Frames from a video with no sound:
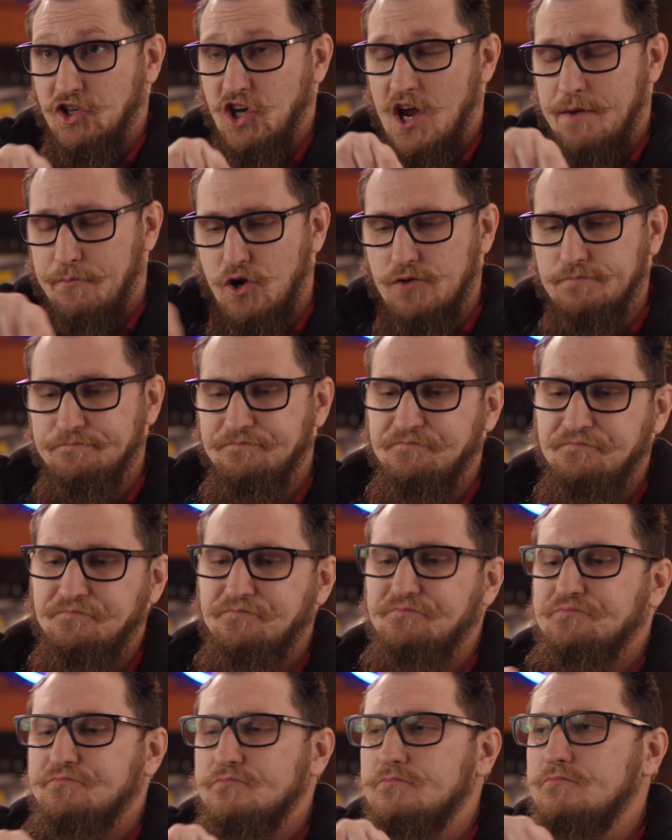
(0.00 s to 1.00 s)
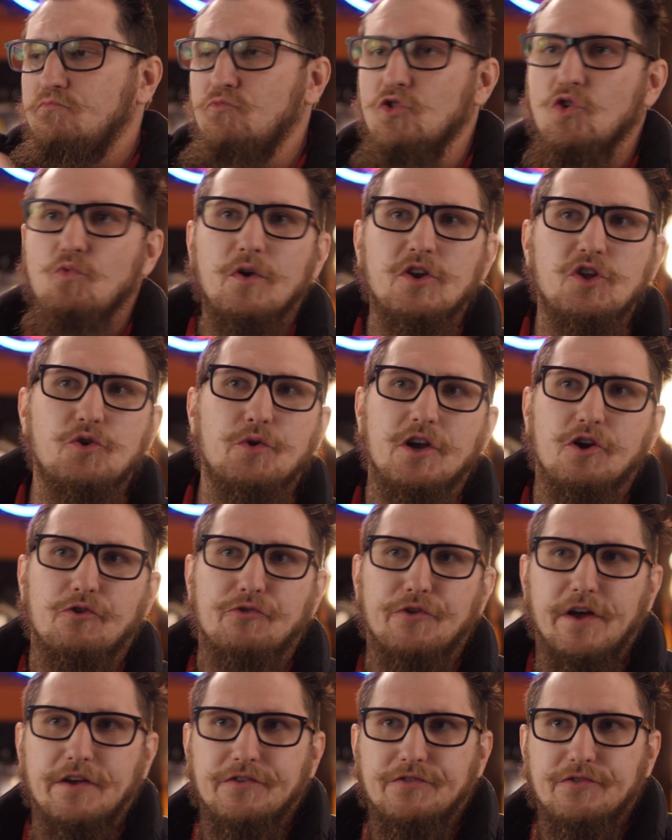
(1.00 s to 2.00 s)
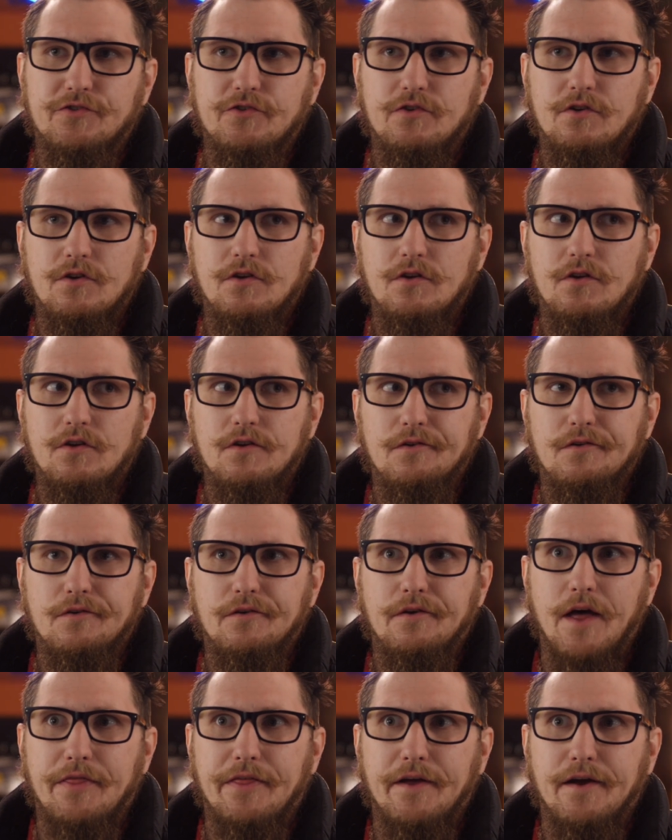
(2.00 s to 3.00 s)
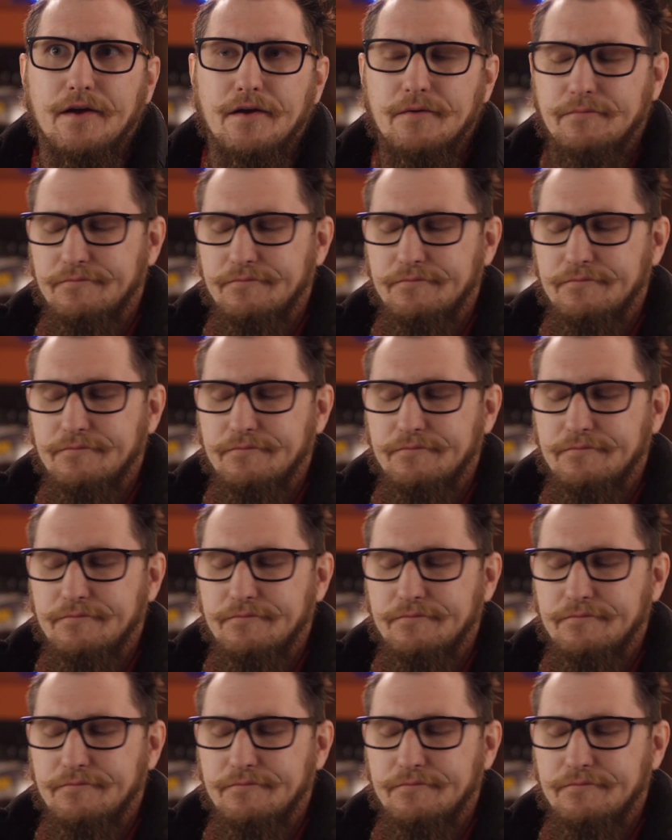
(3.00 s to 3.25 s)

chamber when you hear this. Nothing.